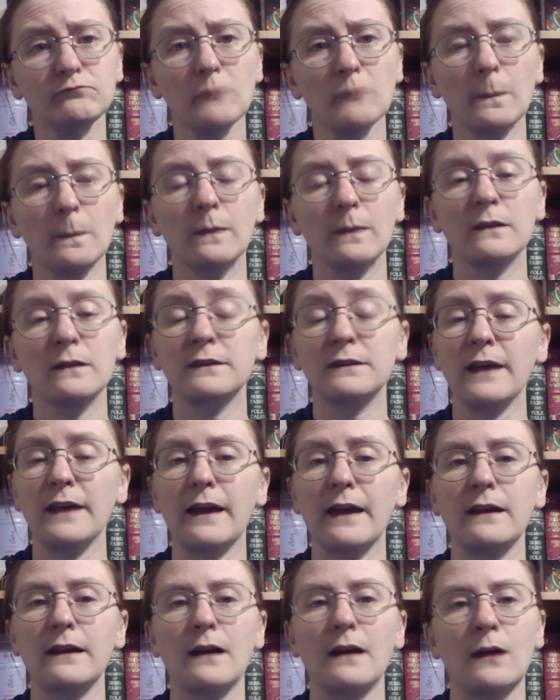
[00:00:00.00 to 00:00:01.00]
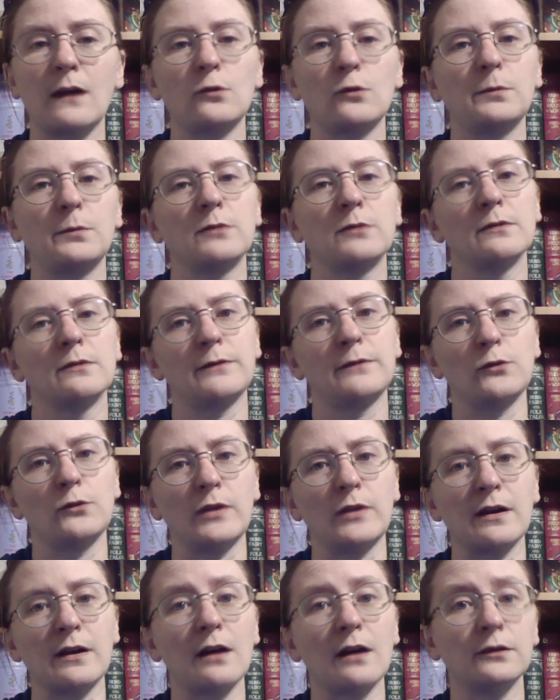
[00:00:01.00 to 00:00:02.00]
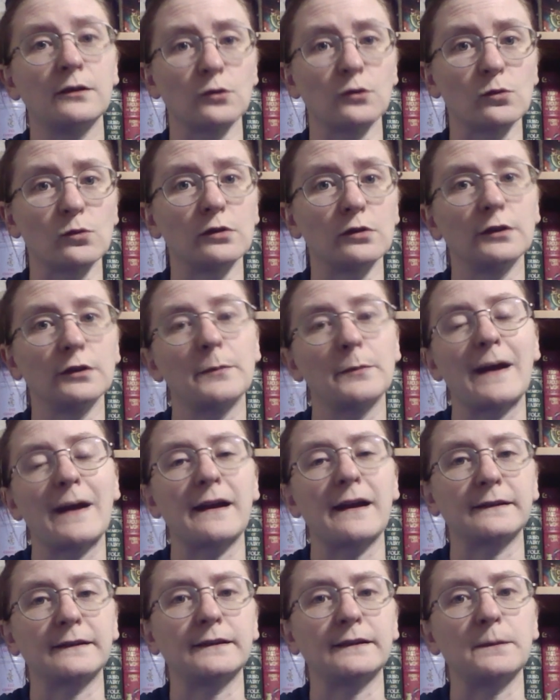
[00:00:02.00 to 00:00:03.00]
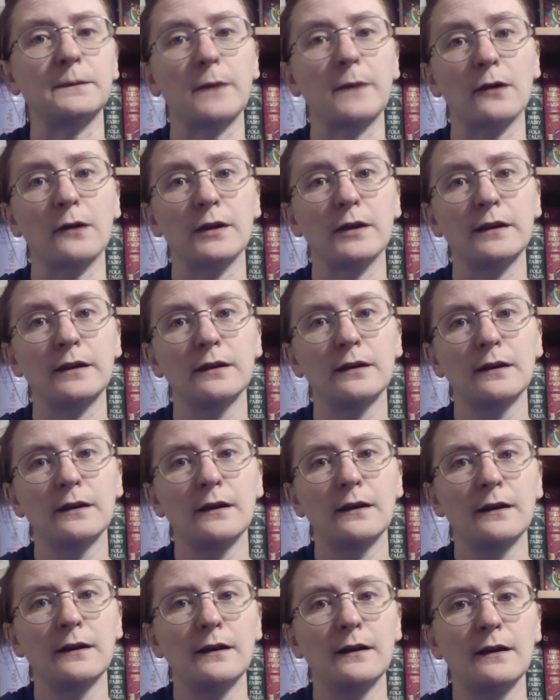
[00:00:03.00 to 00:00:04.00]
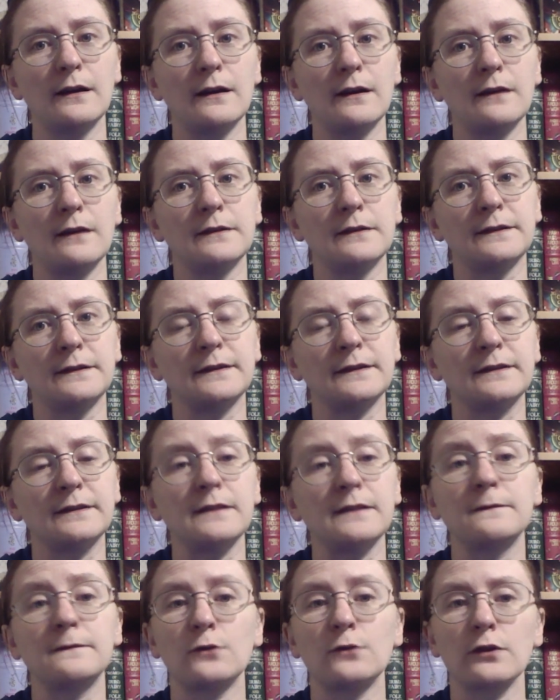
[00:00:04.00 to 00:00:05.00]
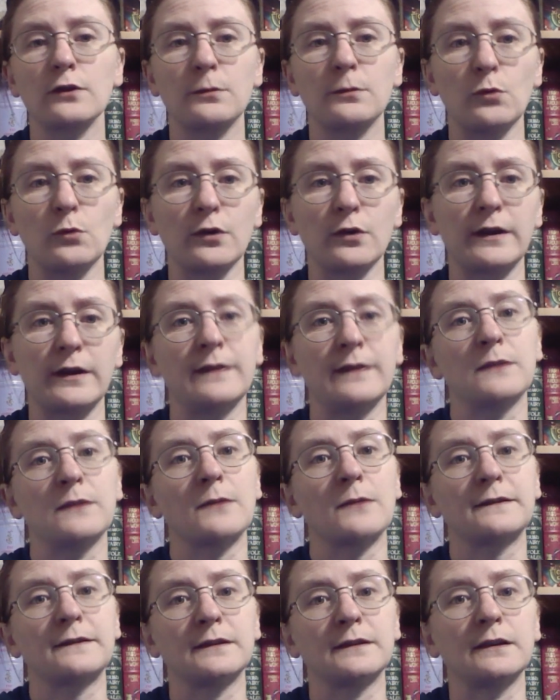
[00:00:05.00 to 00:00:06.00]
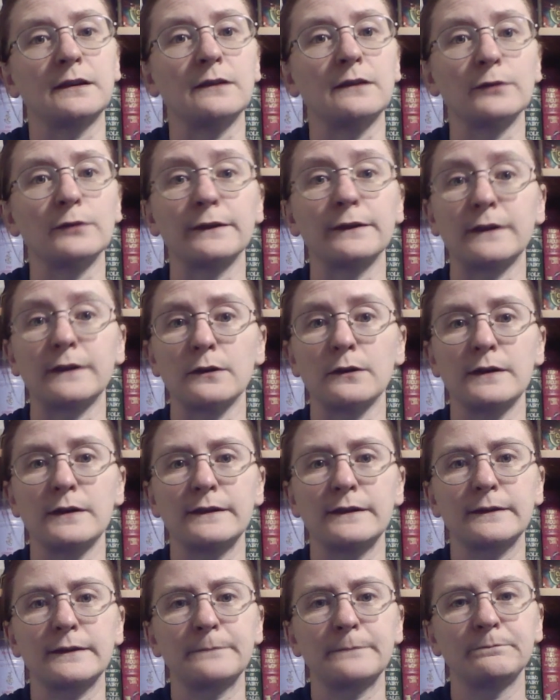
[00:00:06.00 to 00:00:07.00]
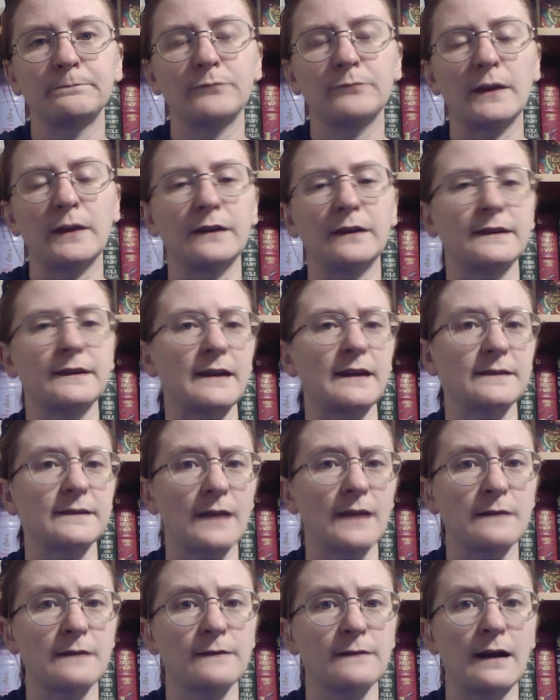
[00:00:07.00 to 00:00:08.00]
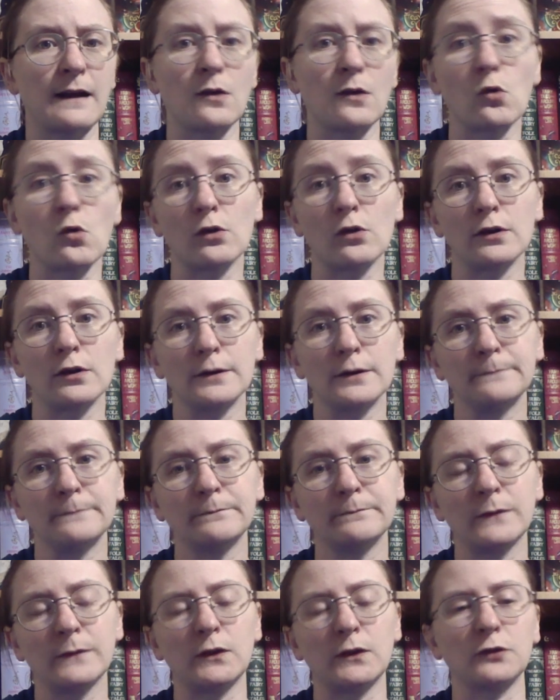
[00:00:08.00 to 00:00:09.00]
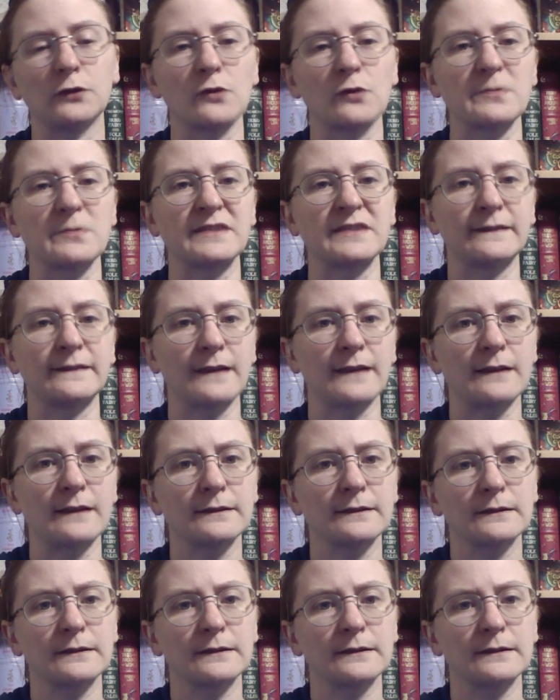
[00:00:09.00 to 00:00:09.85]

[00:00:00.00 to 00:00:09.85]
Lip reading: Today, I will be reviewing Underworld by S.D. Perry. This is the fourth book in the Resident Evil series. It is a sci-fi horror, the description says.